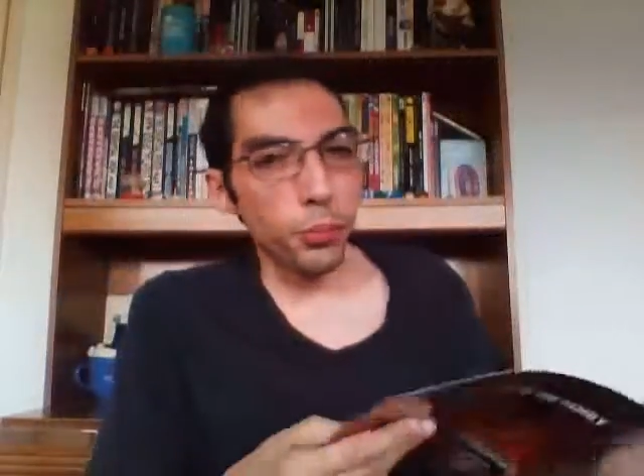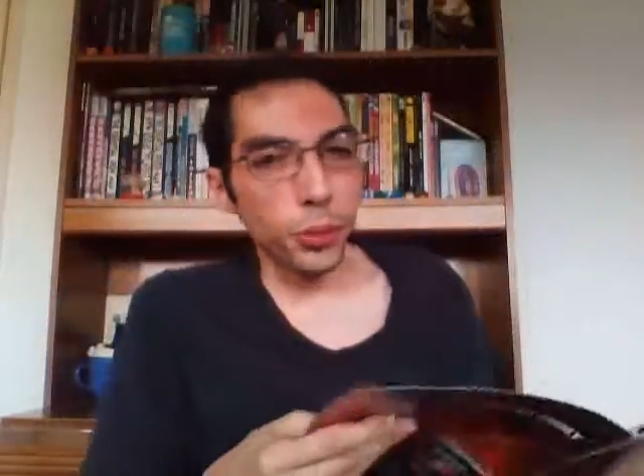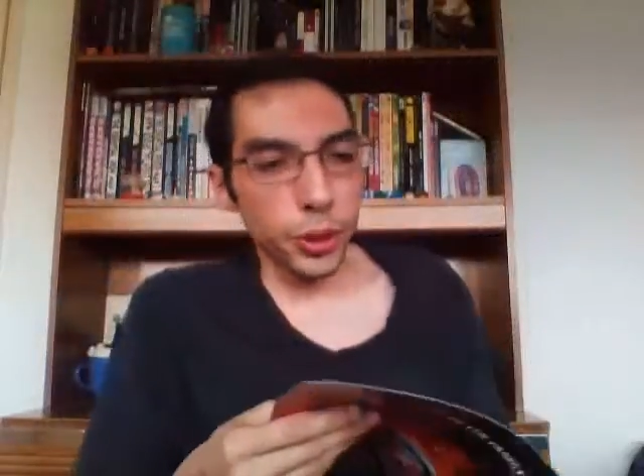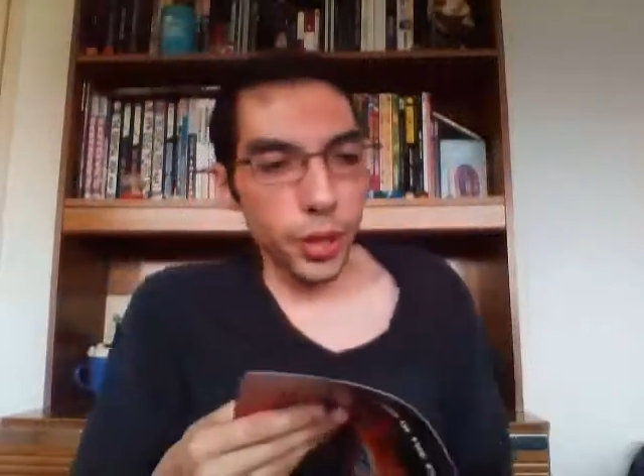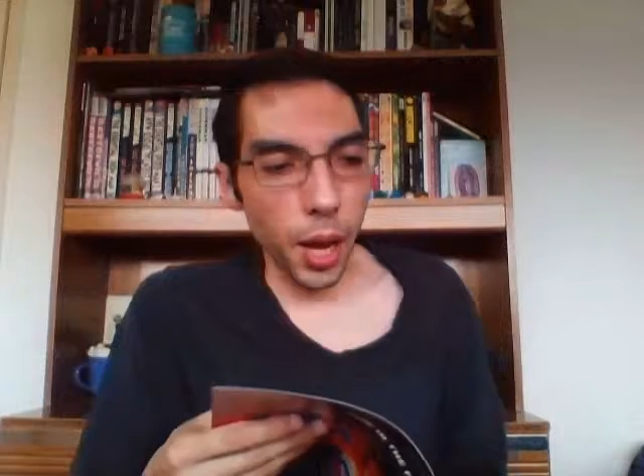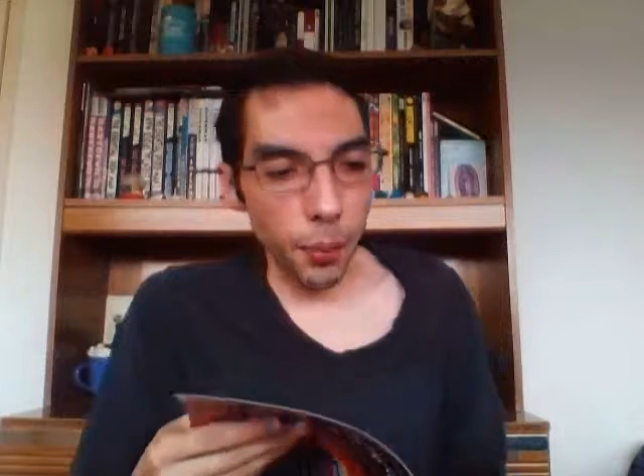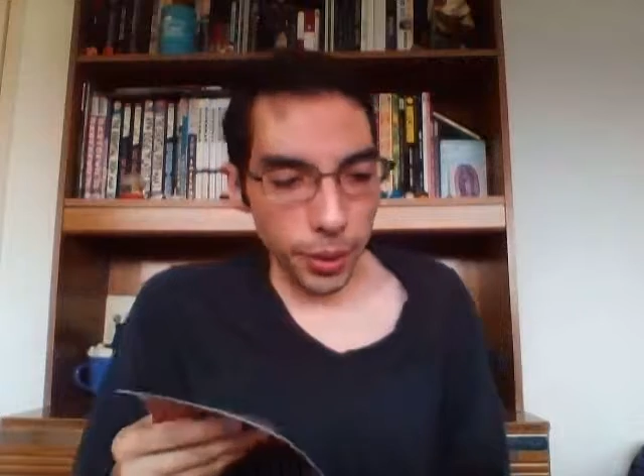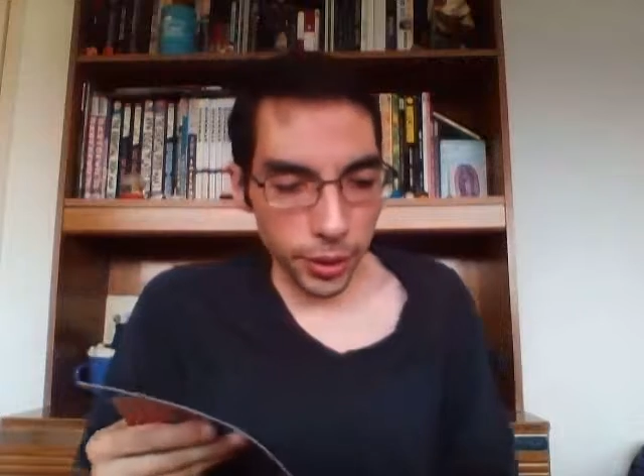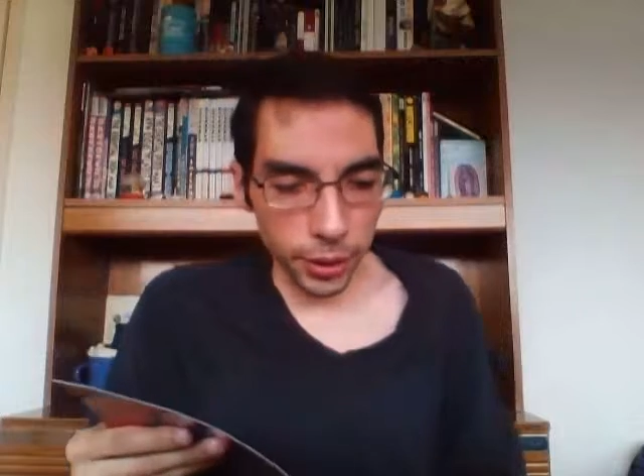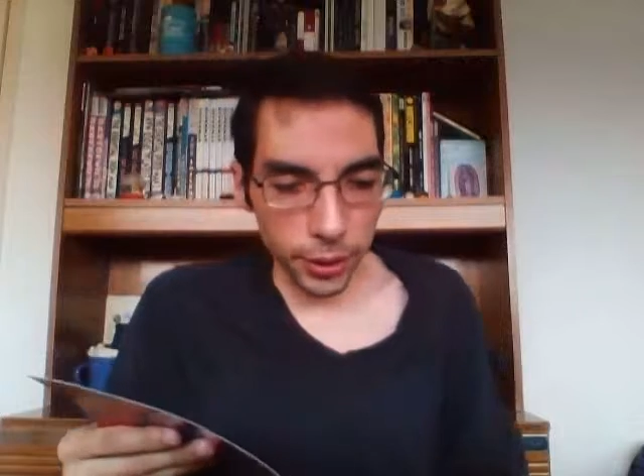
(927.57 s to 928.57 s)

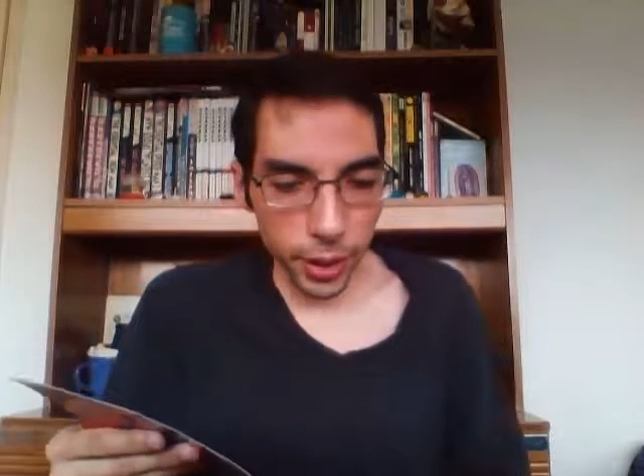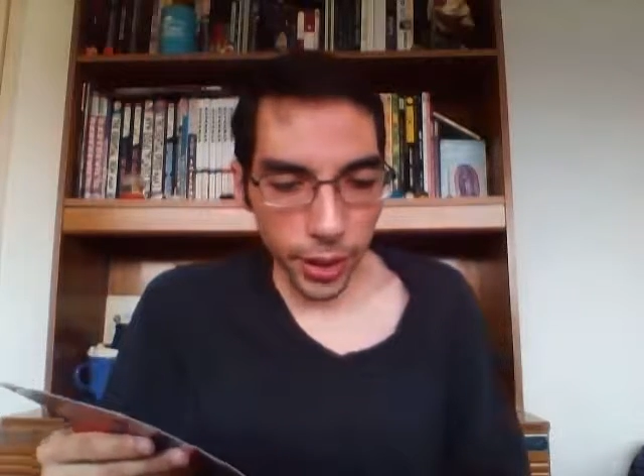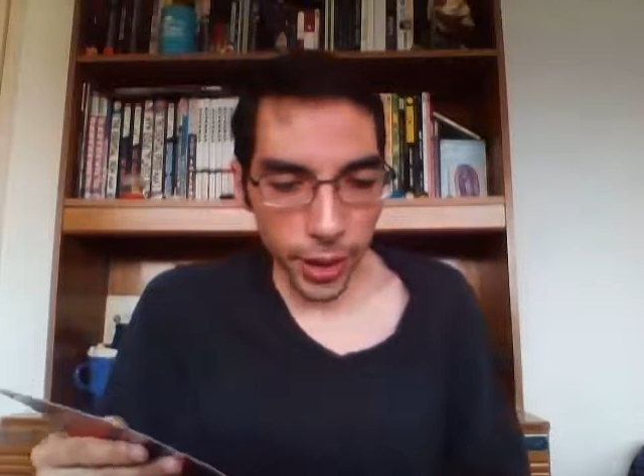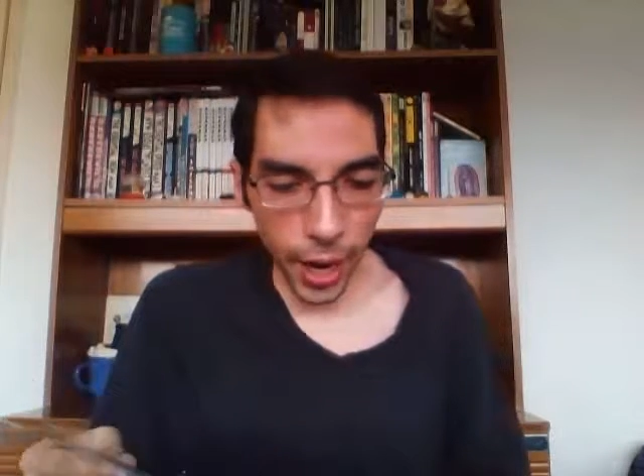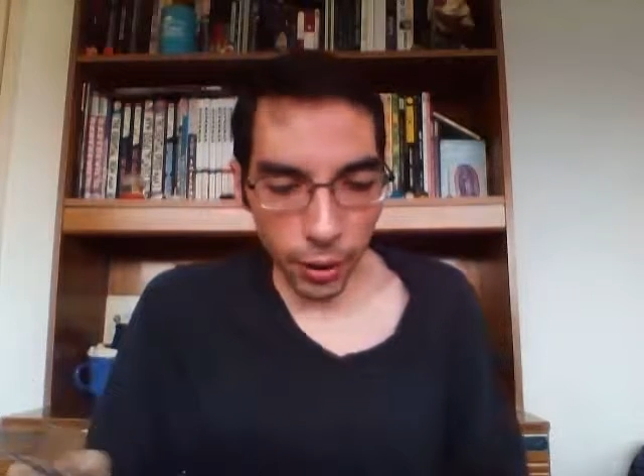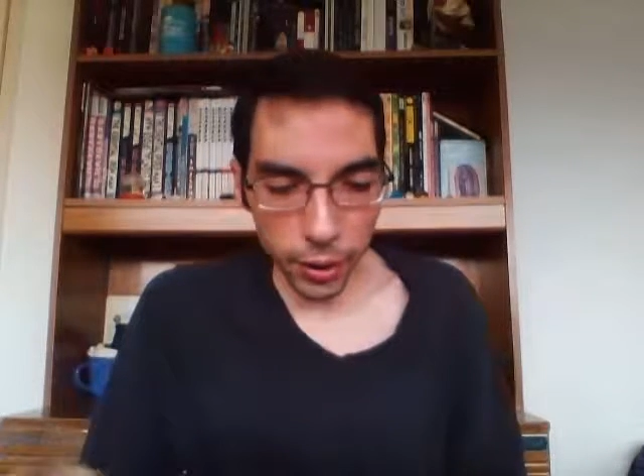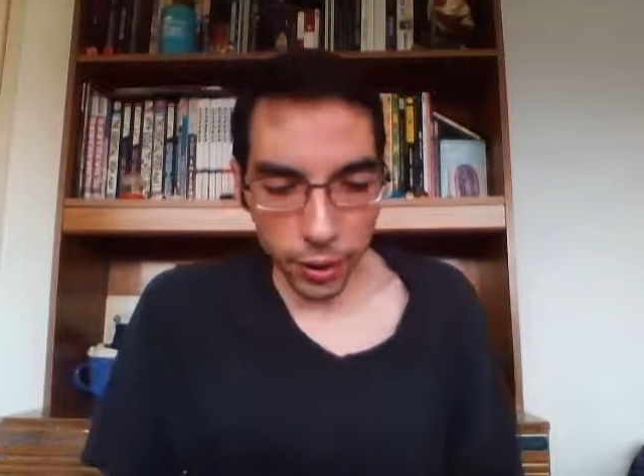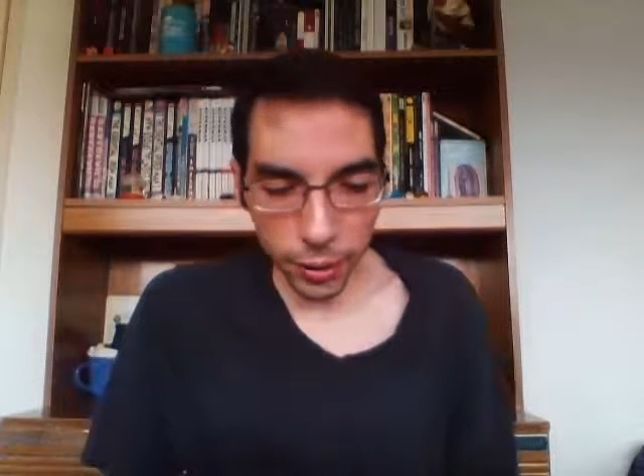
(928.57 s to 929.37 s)
stop it, just cut it out,